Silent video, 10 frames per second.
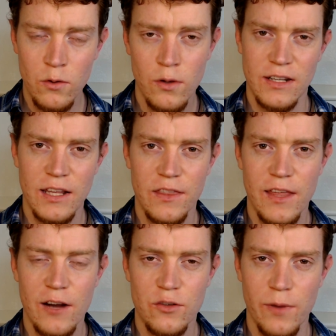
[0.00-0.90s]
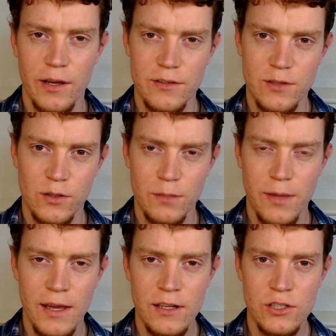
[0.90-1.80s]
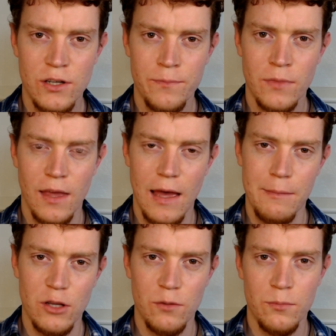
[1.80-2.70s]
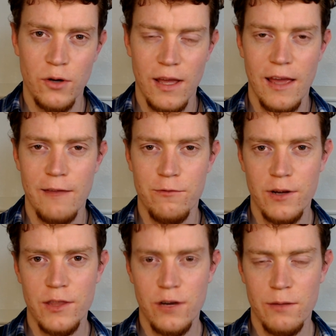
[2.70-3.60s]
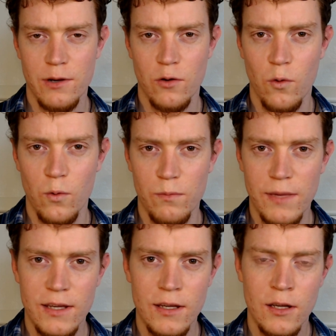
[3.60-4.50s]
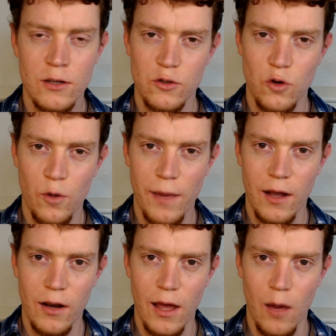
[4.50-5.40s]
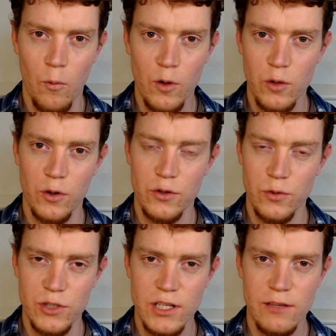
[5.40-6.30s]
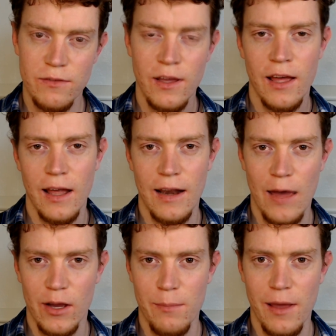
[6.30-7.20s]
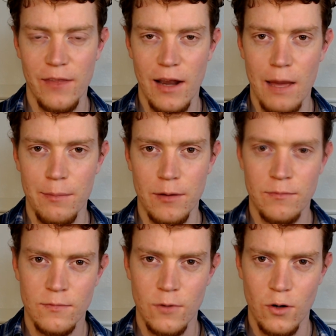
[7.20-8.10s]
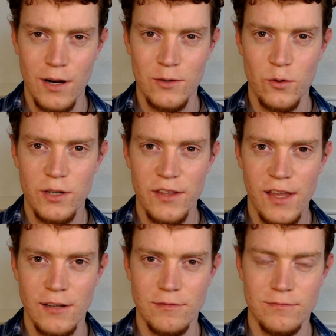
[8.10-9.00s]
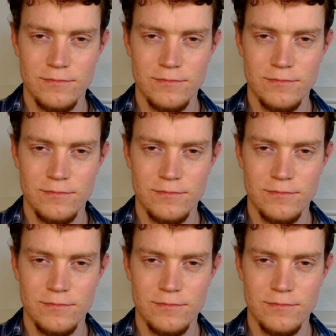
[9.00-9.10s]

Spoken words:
There's a link there to my consulting page, and you can book a free 30-minute call with me to talk about what you want to achieve and how I can make that happen. All right, talk to you then.